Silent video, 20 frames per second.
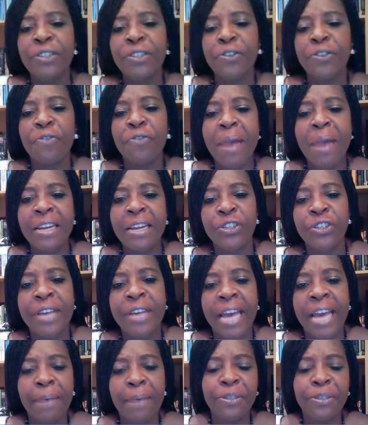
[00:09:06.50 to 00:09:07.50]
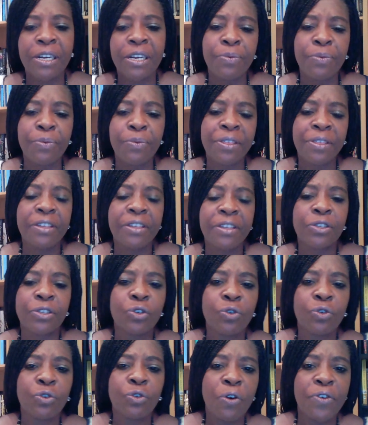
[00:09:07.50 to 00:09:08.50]
you've managed to capture with this
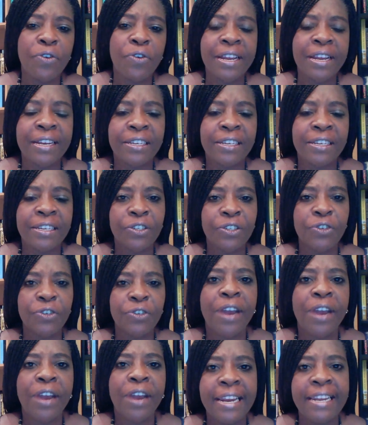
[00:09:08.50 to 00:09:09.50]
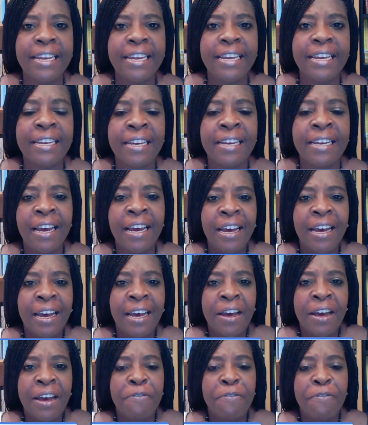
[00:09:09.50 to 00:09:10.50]
story is to really
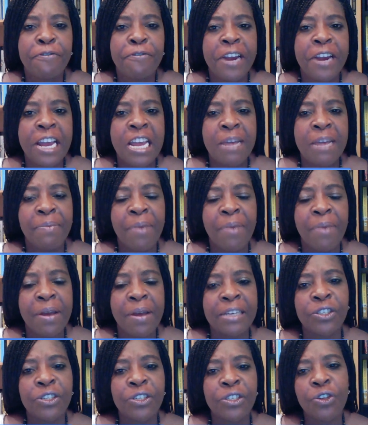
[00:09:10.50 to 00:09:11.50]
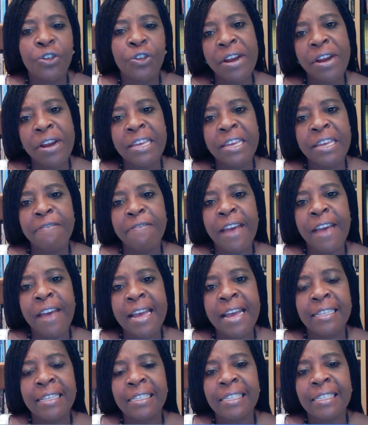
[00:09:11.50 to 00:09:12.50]
frame historic
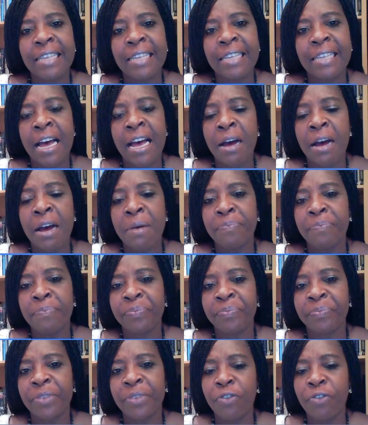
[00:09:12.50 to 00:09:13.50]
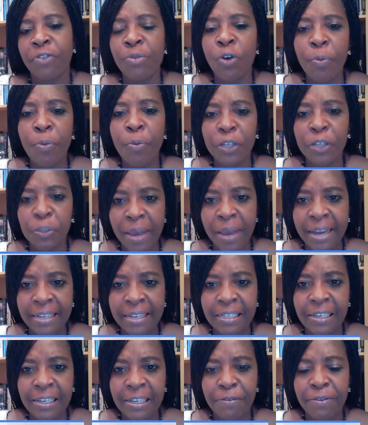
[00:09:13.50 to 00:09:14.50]
events from your
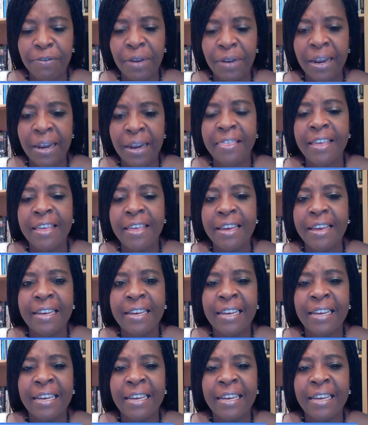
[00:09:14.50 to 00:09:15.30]
perspective. And I think